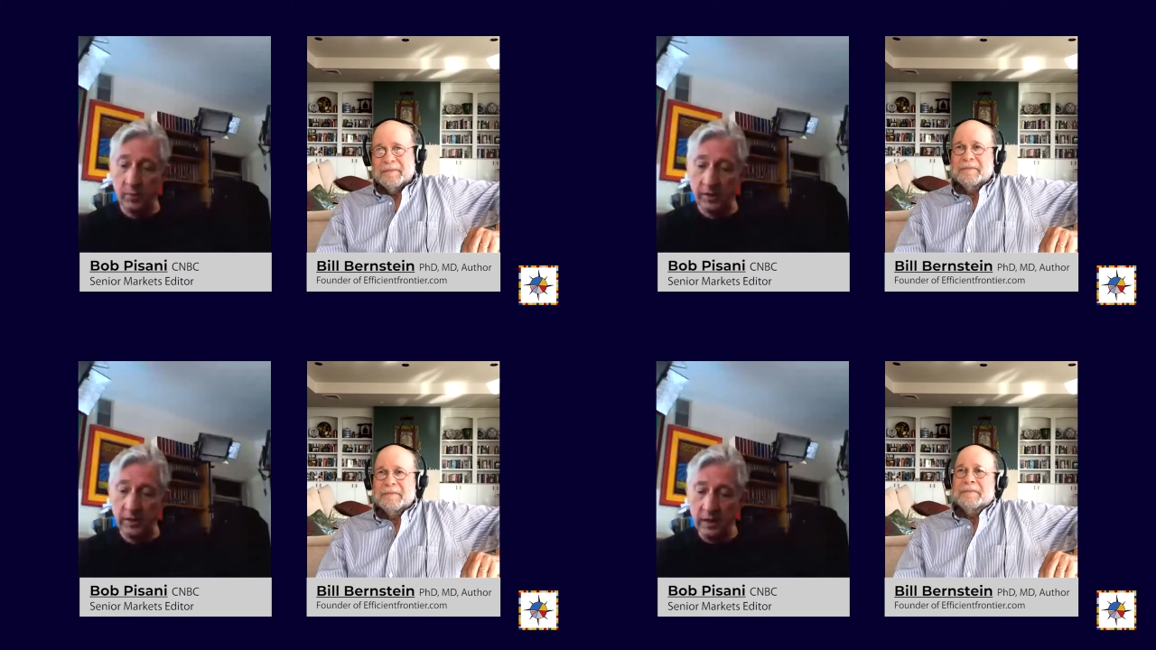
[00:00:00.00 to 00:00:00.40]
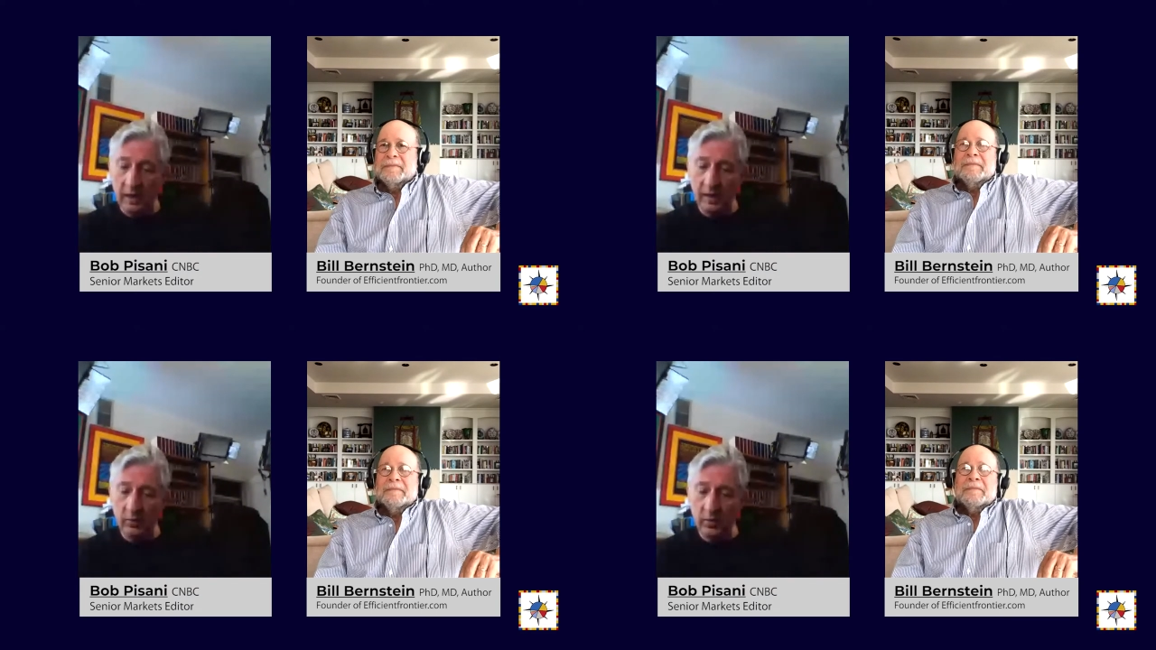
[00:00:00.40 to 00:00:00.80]
Speaker 1: But I
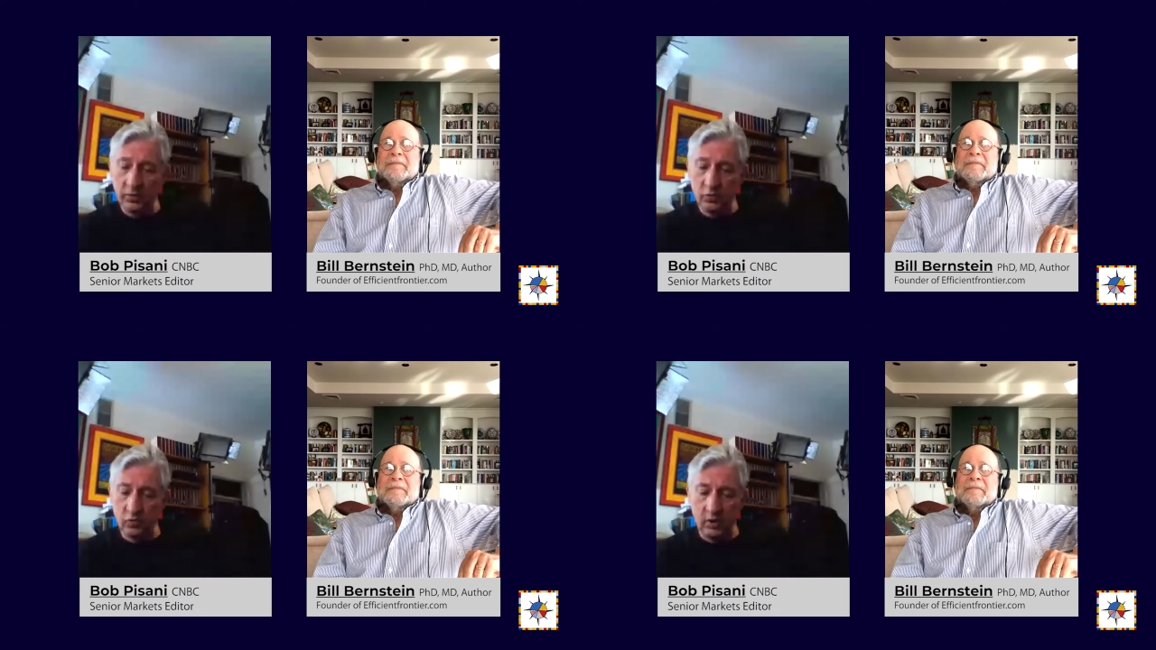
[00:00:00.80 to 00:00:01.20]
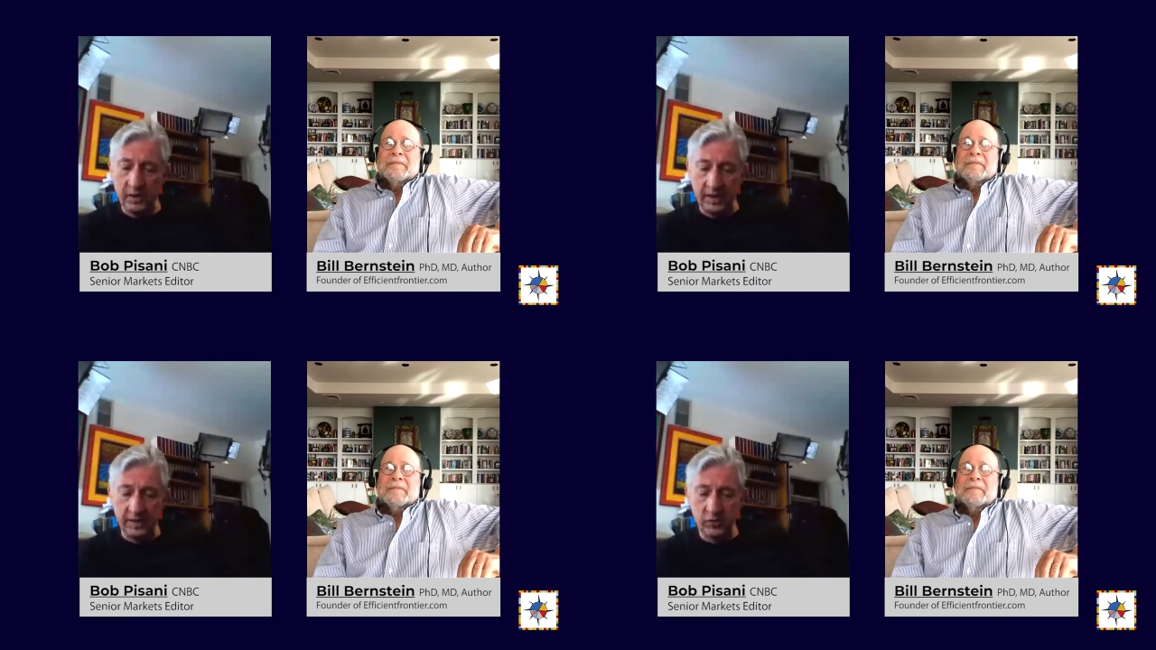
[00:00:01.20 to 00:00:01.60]
try
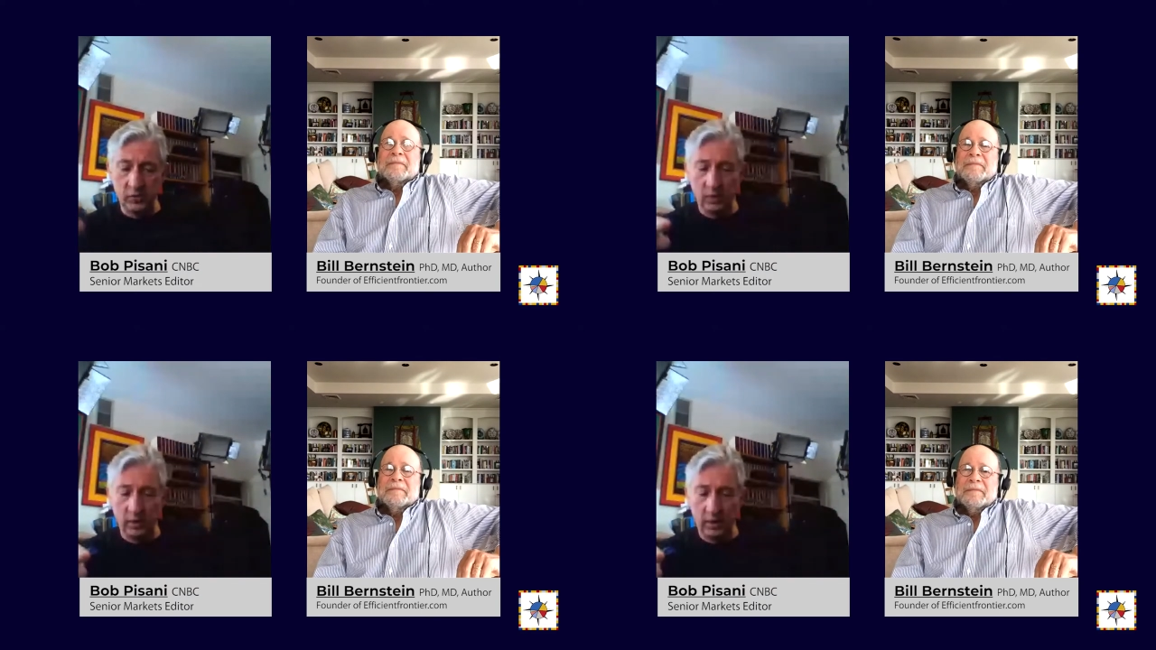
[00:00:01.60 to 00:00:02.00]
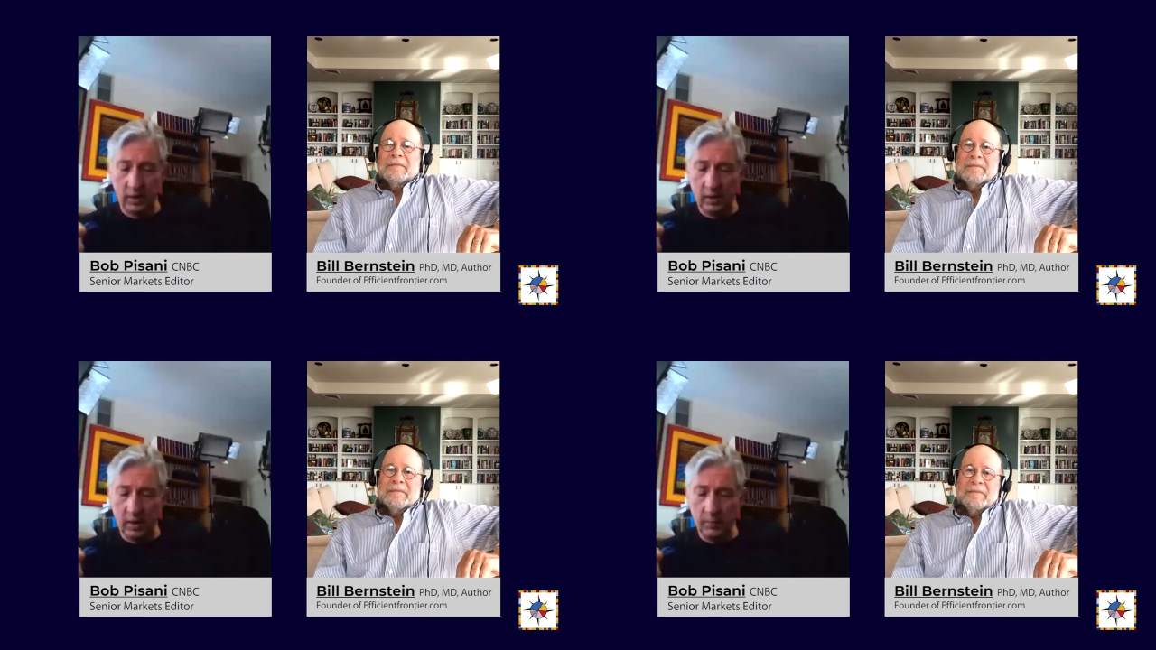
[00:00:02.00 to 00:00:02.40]
to get to a, uh,
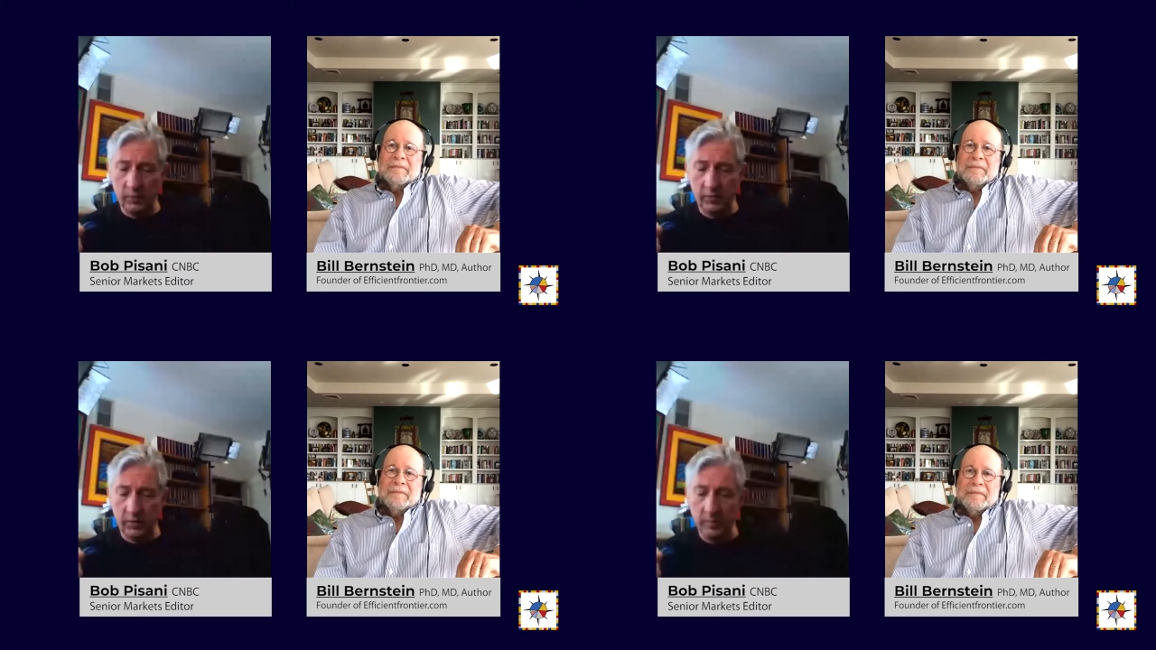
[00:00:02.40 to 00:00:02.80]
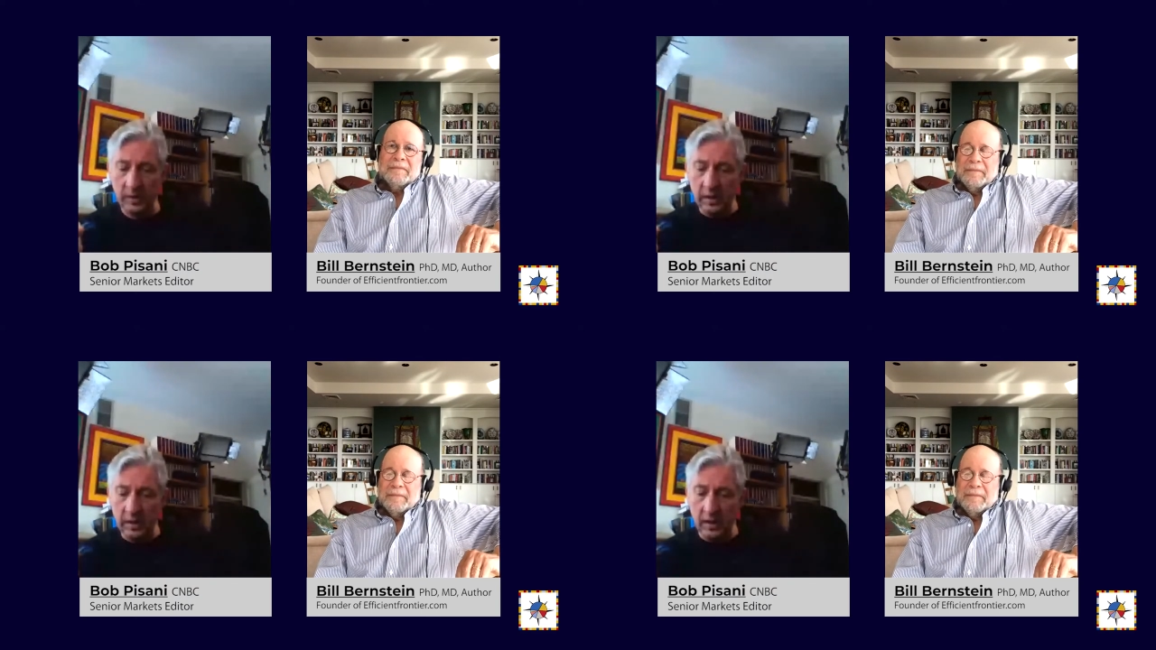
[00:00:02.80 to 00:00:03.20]
a couple of them.
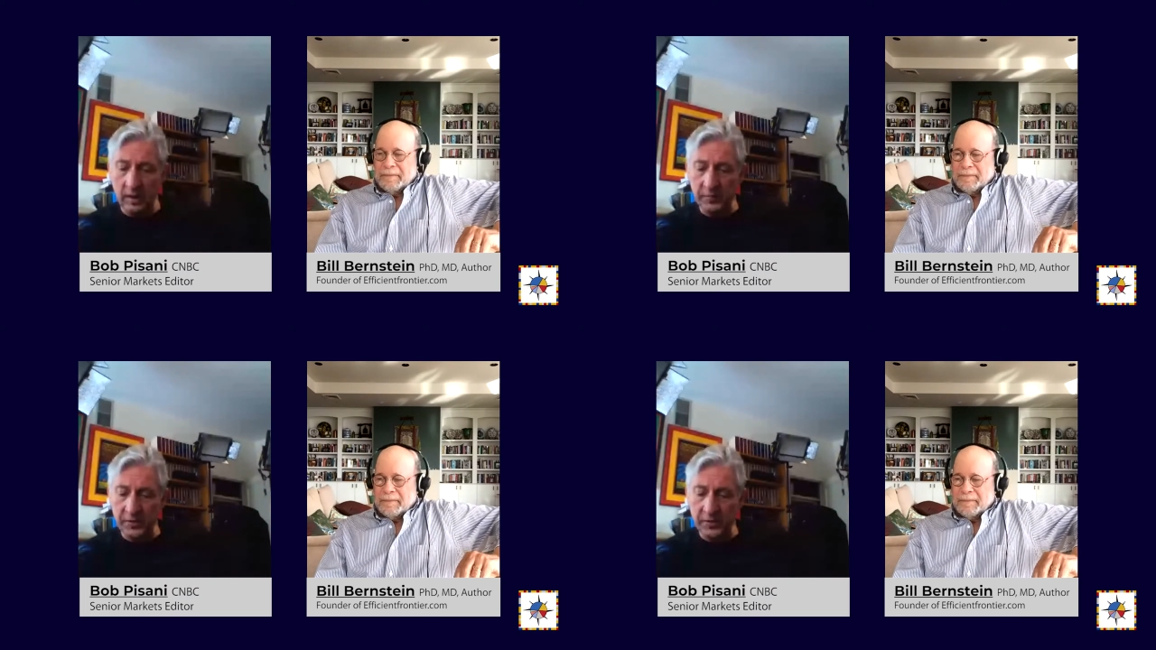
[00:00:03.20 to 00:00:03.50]
Uh,